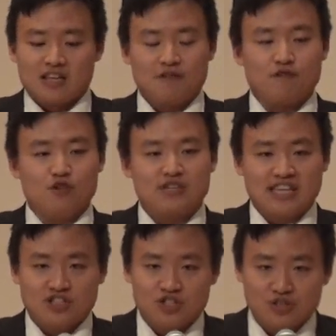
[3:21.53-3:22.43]
If we
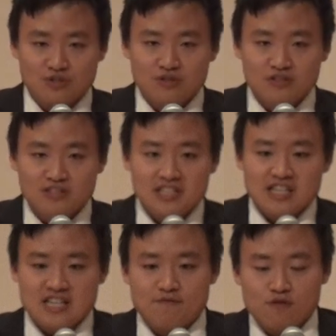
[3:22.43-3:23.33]

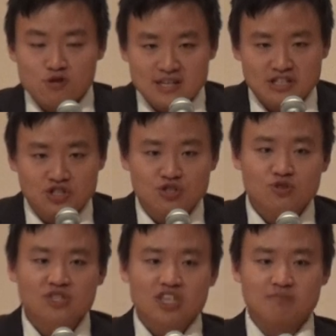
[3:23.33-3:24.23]
can do
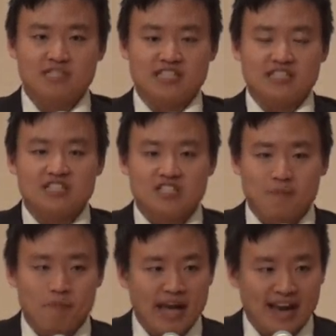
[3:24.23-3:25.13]
something the
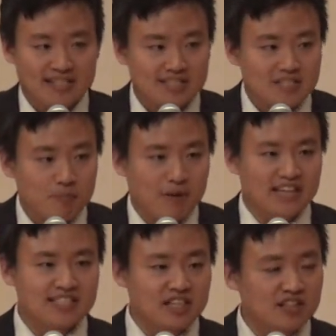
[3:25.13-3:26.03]
best,
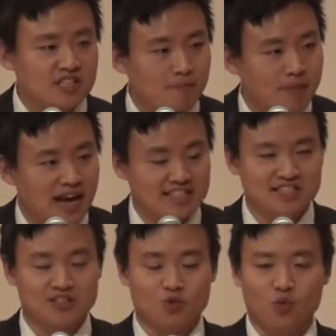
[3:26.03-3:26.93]
basically the best
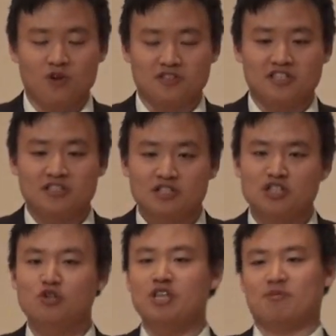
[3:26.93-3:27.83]
in the world,
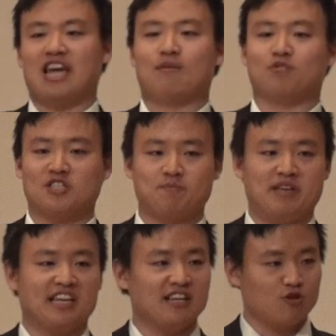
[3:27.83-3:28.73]
you don't even have to
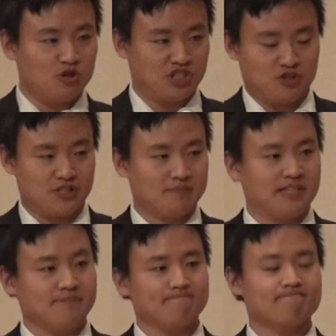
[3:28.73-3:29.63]
speak English or
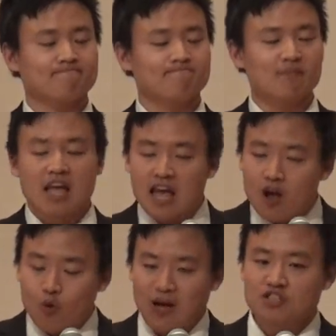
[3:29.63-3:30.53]
something.
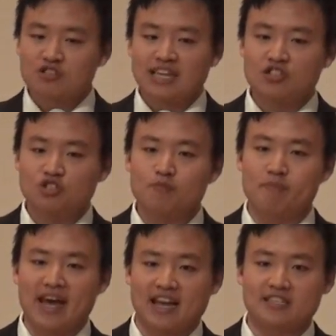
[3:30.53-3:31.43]
What you can do
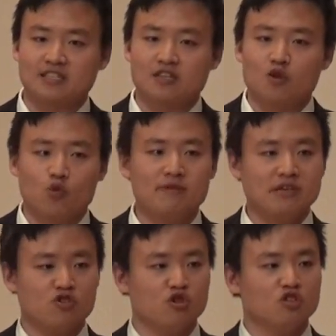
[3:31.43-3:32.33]
best will be
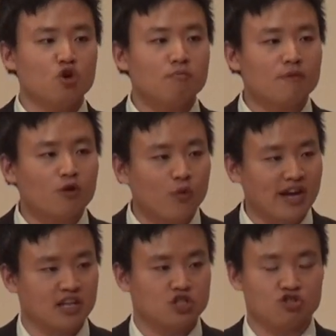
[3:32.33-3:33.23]
your number
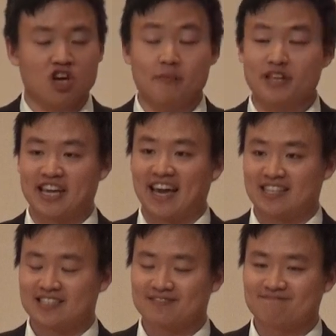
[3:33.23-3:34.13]
range to communicate.